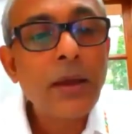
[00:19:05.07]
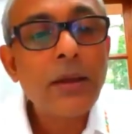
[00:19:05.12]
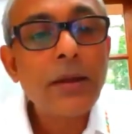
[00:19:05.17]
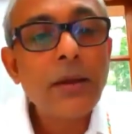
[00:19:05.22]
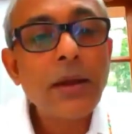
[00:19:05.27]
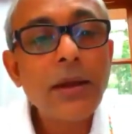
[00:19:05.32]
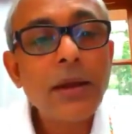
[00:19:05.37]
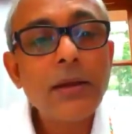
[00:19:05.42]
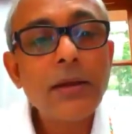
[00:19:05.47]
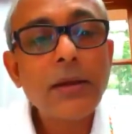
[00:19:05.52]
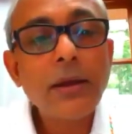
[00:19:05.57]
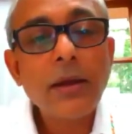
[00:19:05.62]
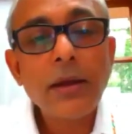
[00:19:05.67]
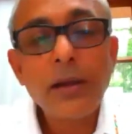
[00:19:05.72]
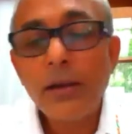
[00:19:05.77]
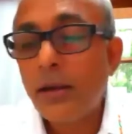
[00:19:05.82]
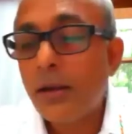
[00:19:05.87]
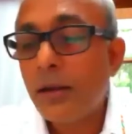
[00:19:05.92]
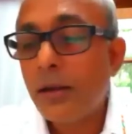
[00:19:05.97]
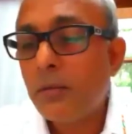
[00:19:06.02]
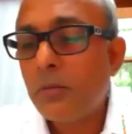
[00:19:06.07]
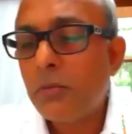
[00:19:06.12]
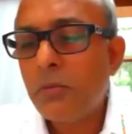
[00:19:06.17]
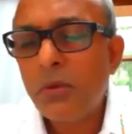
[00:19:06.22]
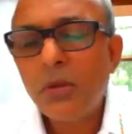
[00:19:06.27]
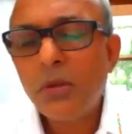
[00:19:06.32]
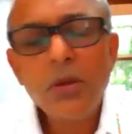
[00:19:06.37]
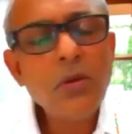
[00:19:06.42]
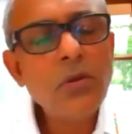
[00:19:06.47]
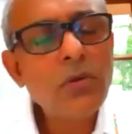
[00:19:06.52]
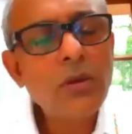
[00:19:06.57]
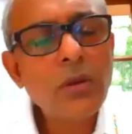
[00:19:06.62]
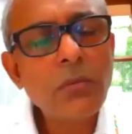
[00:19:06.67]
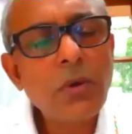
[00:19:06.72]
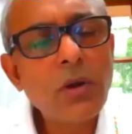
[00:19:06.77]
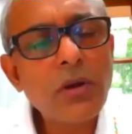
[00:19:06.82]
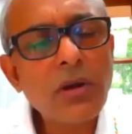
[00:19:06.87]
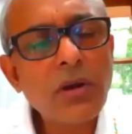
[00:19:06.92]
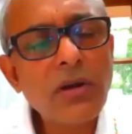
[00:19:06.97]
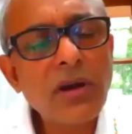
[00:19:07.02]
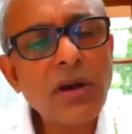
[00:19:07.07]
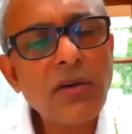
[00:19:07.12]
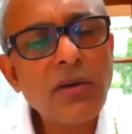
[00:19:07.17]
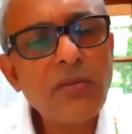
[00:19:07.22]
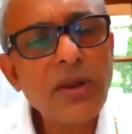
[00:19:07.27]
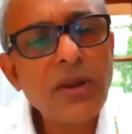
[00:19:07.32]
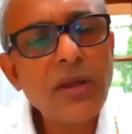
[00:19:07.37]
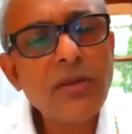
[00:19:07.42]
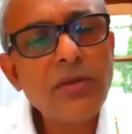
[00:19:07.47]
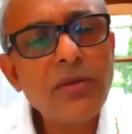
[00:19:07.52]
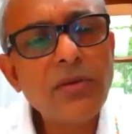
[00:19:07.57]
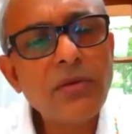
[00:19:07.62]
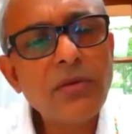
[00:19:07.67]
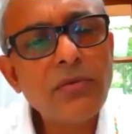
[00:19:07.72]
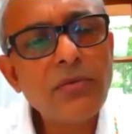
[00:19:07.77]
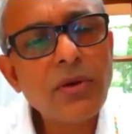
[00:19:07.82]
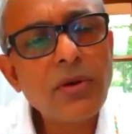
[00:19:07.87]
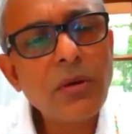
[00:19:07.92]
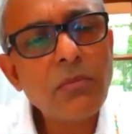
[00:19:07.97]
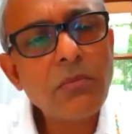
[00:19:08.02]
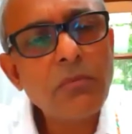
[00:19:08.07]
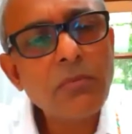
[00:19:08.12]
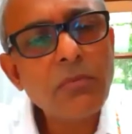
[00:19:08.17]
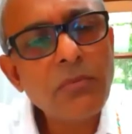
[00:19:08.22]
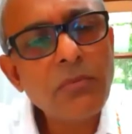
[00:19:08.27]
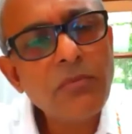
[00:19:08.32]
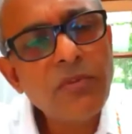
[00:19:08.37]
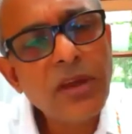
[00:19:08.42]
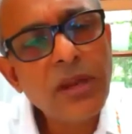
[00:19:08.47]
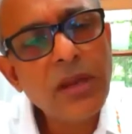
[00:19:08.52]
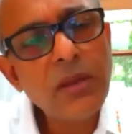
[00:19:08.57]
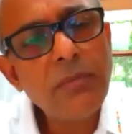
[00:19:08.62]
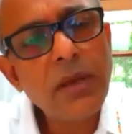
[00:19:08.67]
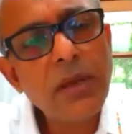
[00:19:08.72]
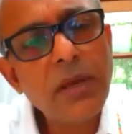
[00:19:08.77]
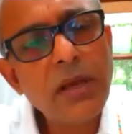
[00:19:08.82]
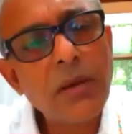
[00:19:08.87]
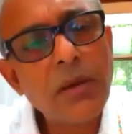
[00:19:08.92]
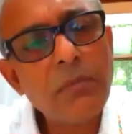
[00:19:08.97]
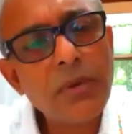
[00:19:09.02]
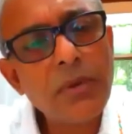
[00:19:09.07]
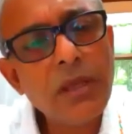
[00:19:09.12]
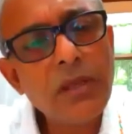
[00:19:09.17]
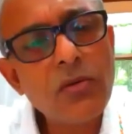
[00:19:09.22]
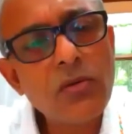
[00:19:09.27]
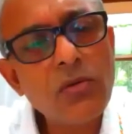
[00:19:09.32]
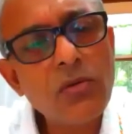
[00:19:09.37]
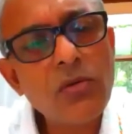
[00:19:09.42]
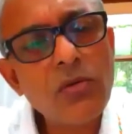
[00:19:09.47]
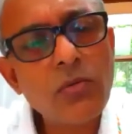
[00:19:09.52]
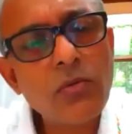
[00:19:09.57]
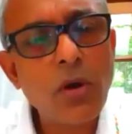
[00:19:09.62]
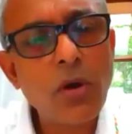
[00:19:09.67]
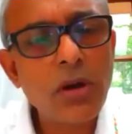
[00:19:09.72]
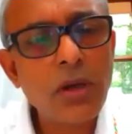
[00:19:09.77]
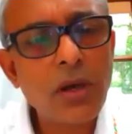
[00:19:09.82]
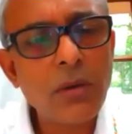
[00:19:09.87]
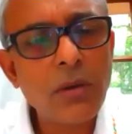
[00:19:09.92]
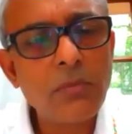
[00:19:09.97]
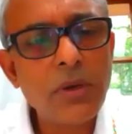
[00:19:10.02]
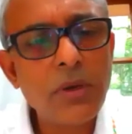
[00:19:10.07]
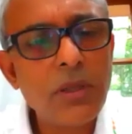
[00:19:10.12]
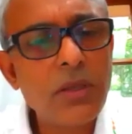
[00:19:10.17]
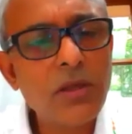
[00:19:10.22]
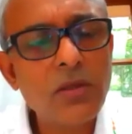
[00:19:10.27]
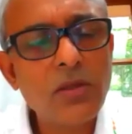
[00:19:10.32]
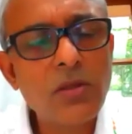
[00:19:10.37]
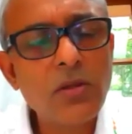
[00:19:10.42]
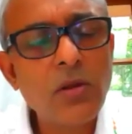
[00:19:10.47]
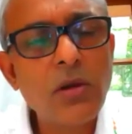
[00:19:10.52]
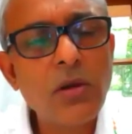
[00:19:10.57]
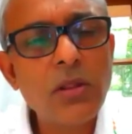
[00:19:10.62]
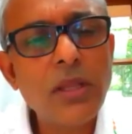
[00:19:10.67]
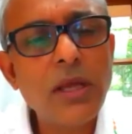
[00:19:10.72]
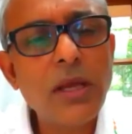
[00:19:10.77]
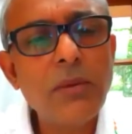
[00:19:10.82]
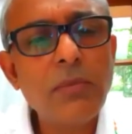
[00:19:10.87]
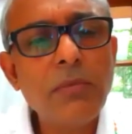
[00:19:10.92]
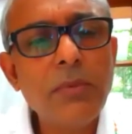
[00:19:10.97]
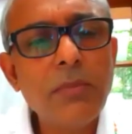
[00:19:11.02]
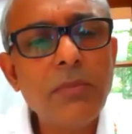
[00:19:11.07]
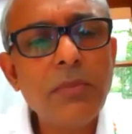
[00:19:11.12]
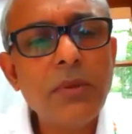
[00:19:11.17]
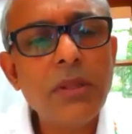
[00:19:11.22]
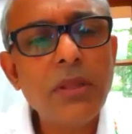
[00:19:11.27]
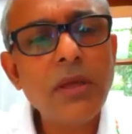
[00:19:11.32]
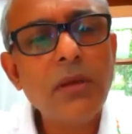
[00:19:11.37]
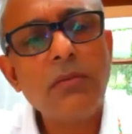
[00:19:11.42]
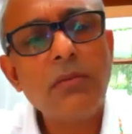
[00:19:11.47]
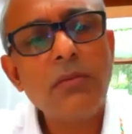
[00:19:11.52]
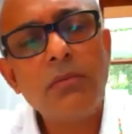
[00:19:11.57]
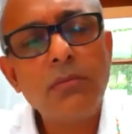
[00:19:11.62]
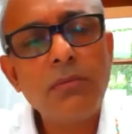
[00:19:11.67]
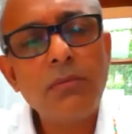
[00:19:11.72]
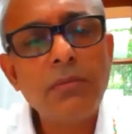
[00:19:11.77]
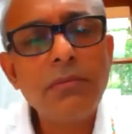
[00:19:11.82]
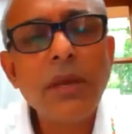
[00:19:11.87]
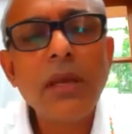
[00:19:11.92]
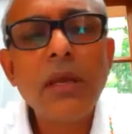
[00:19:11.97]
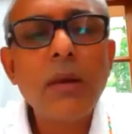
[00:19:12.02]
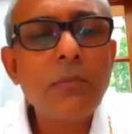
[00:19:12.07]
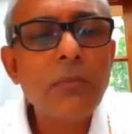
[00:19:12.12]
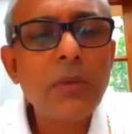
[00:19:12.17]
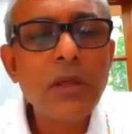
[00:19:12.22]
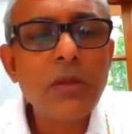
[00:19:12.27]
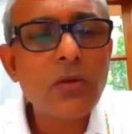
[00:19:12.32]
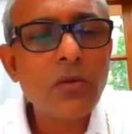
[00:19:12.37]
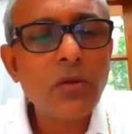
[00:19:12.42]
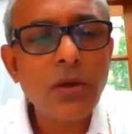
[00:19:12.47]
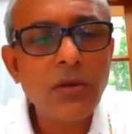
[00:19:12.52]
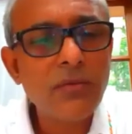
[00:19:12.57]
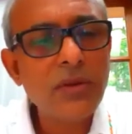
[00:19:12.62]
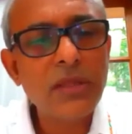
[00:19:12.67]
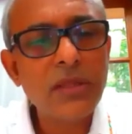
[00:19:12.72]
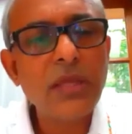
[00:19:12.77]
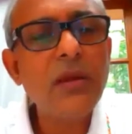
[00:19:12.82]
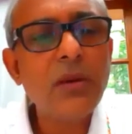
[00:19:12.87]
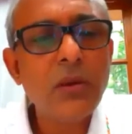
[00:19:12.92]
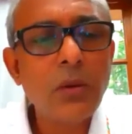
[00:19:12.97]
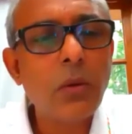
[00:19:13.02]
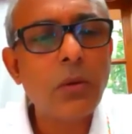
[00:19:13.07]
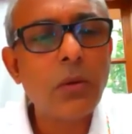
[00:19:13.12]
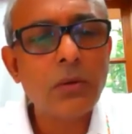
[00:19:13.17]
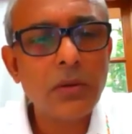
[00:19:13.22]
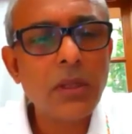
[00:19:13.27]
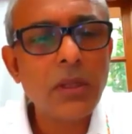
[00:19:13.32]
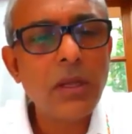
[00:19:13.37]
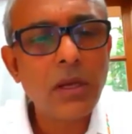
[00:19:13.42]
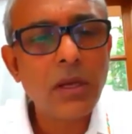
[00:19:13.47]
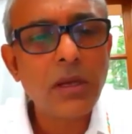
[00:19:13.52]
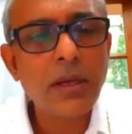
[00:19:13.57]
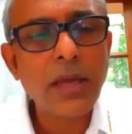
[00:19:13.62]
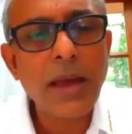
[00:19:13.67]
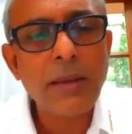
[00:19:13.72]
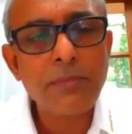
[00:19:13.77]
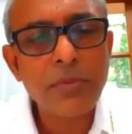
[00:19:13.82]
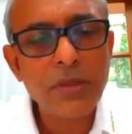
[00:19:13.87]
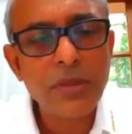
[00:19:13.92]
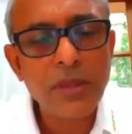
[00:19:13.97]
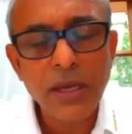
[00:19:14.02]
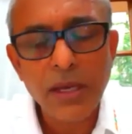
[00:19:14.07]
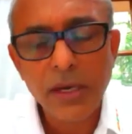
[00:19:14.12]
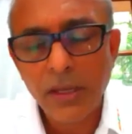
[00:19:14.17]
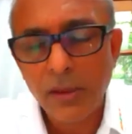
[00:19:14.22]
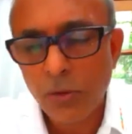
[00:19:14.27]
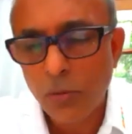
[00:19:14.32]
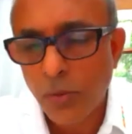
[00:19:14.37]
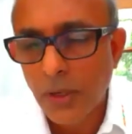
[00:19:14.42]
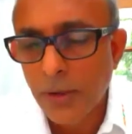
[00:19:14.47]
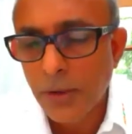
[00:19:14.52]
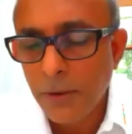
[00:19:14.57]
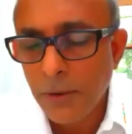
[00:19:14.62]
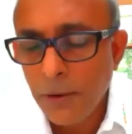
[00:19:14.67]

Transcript: Right? And uh, huge amount of coverage from very big companies to small companies. It's not that people think big companies know everything. No, there are gaps there as well.